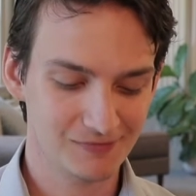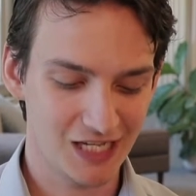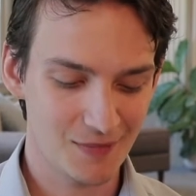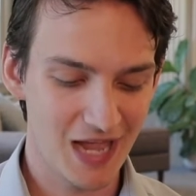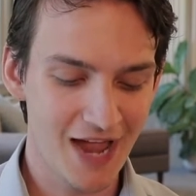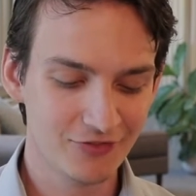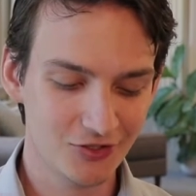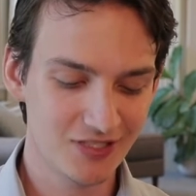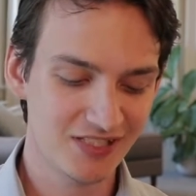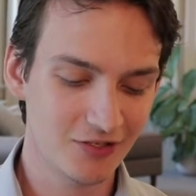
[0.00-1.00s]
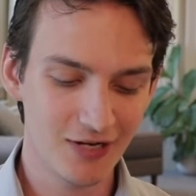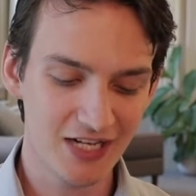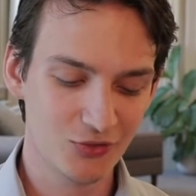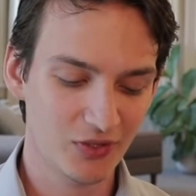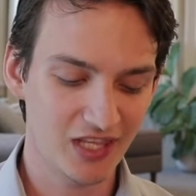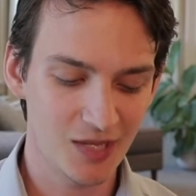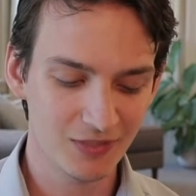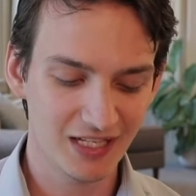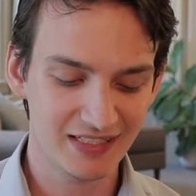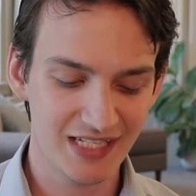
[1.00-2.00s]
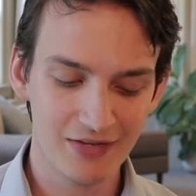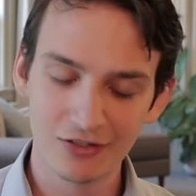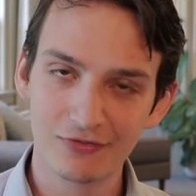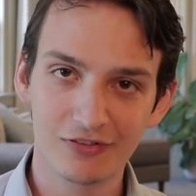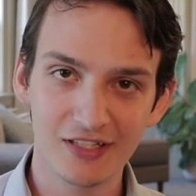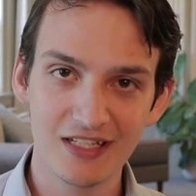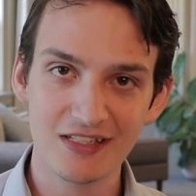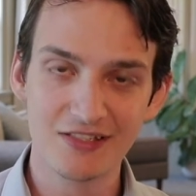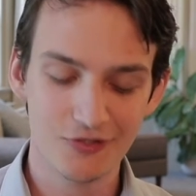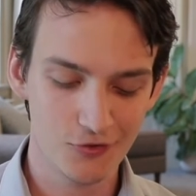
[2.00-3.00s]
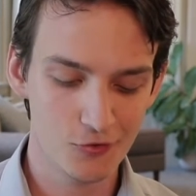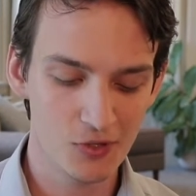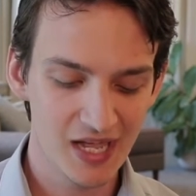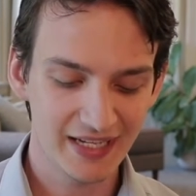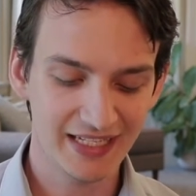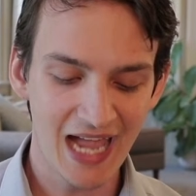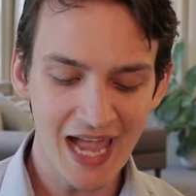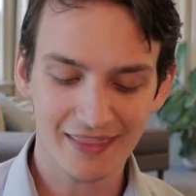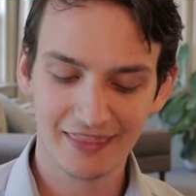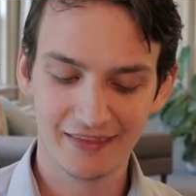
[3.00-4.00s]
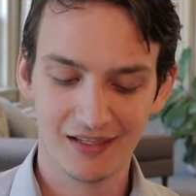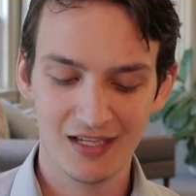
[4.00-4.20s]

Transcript: After his interaction with Ahimelech, David flees to Gath,